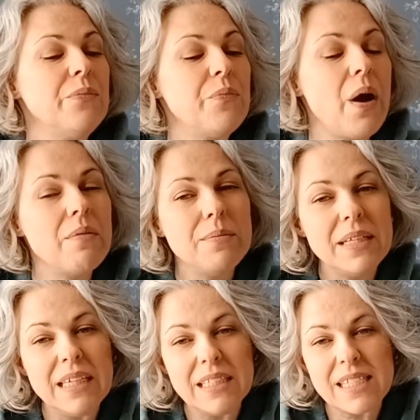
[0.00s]

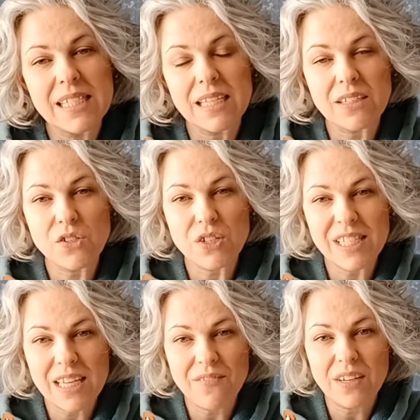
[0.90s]
probably 6 or
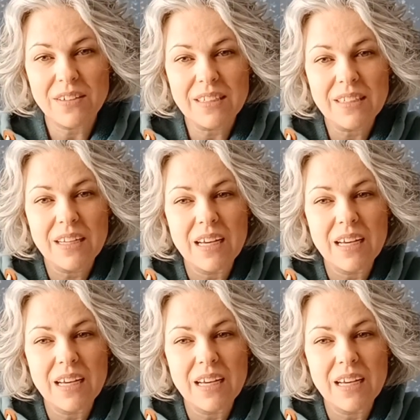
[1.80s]
7